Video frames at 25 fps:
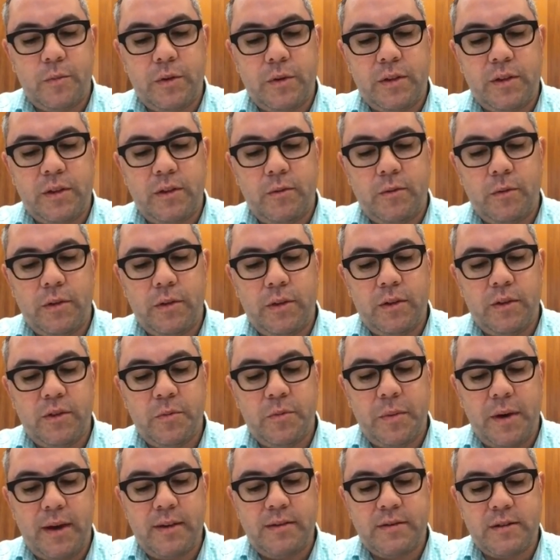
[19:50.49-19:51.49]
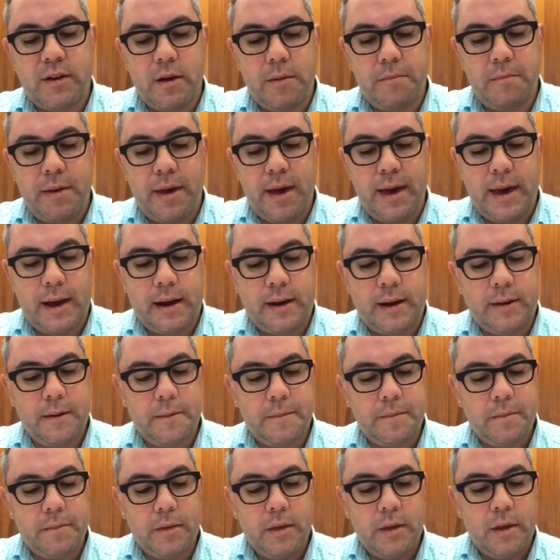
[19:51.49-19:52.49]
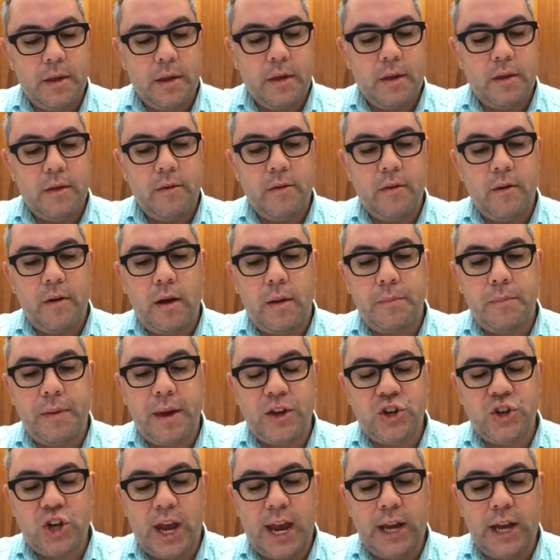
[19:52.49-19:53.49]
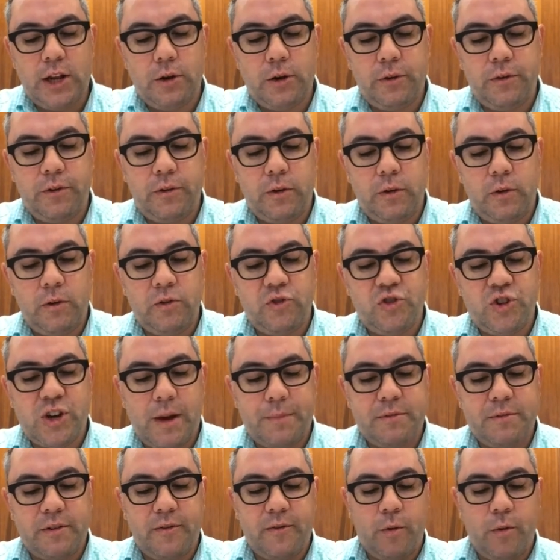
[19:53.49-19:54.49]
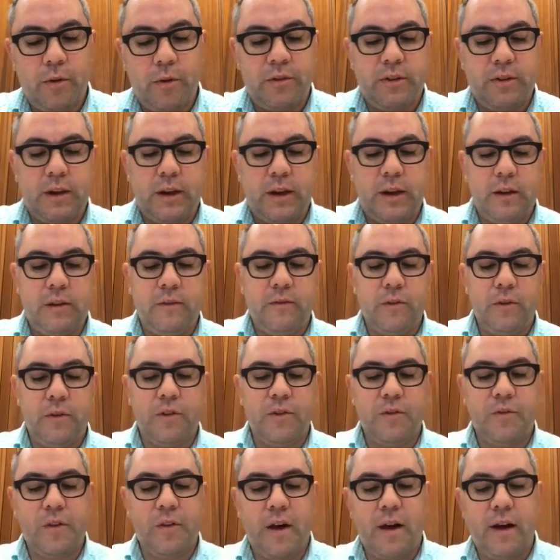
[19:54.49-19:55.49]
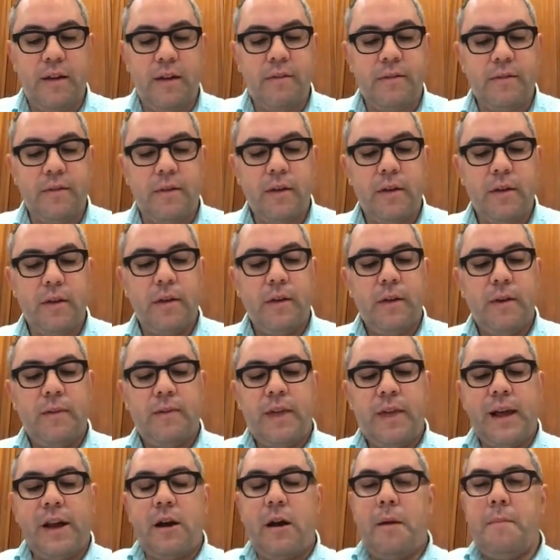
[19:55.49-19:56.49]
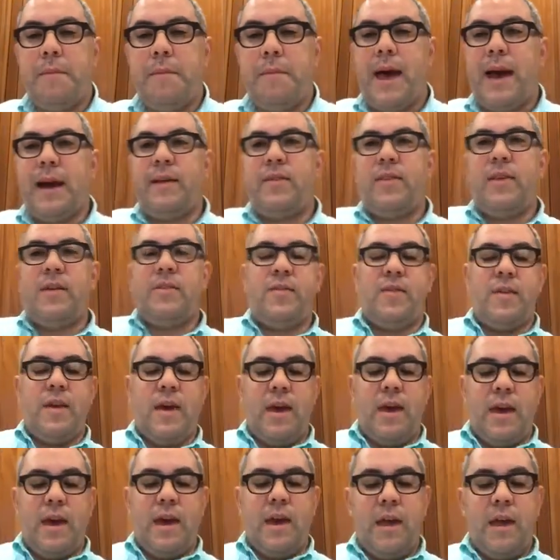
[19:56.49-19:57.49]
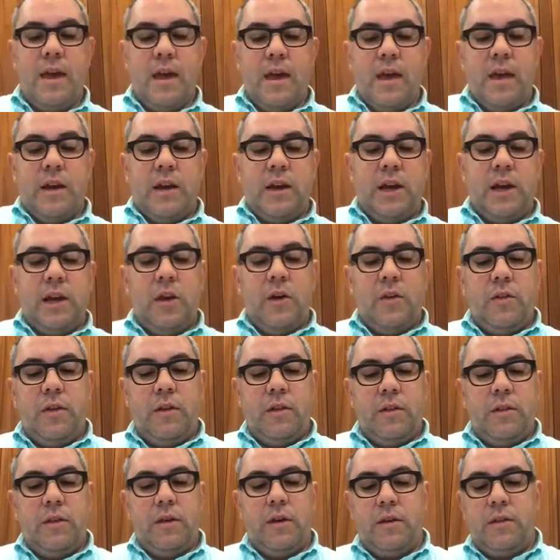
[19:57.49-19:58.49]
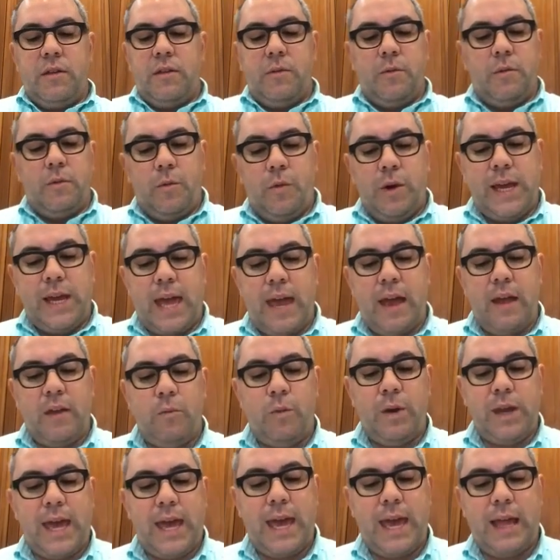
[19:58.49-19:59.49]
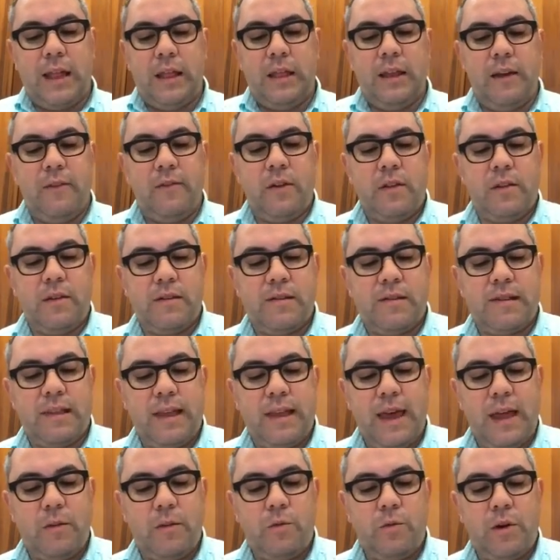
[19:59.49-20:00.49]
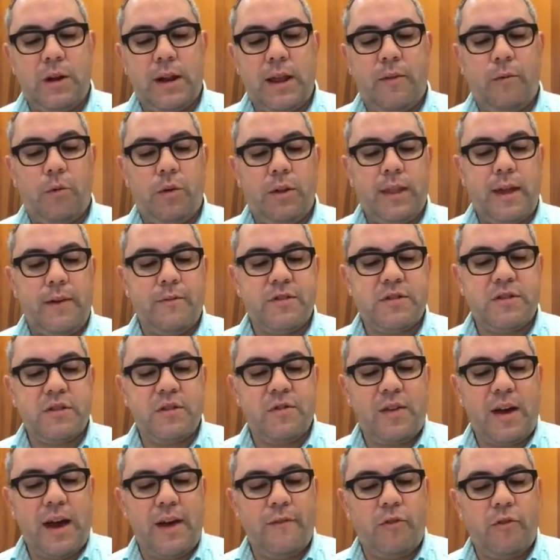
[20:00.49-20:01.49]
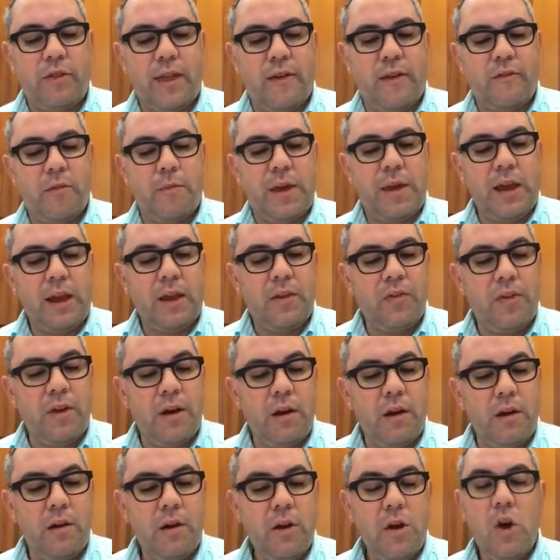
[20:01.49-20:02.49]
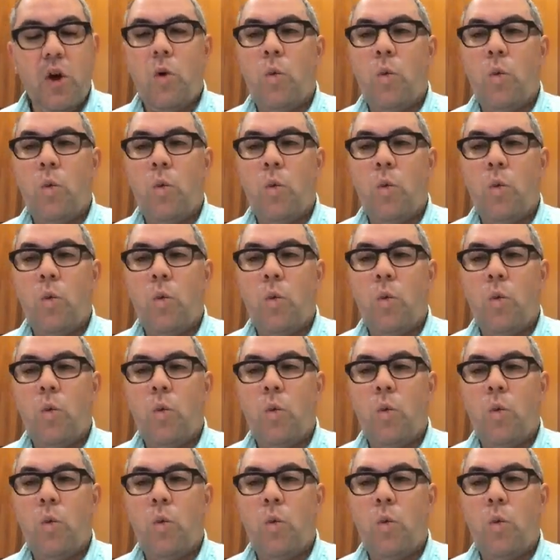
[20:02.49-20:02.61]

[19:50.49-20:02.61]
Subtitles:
When the spies come back on page 802 in chapter 14, verse 5, they come back and they say, we can't live in this land. We'll never survive. We'll never make it there.